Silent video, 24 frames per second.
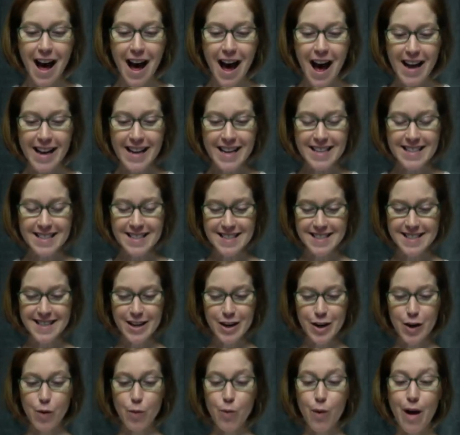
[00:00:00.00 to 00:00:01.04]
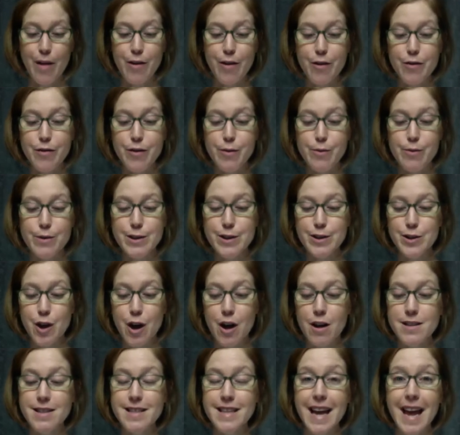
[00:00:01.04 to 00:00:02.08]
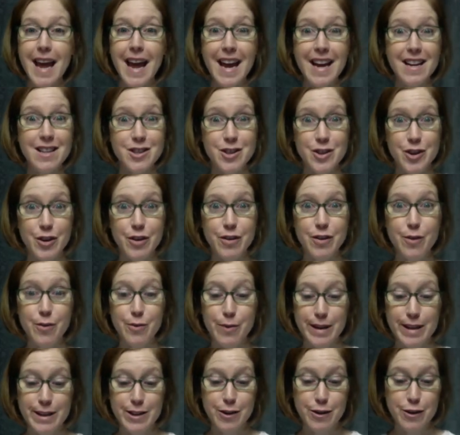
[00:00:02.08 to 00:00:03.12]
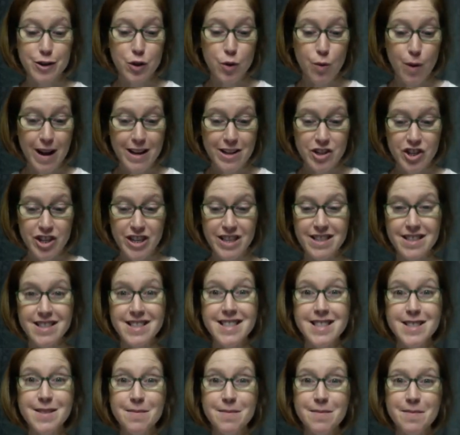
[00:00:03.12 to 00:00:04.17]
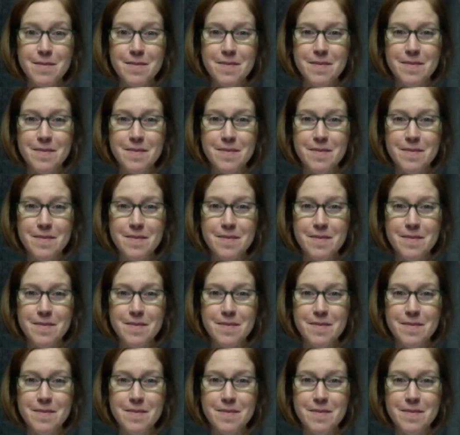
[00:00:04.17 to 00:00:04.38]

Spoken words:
I consider whether the results answer the research questions.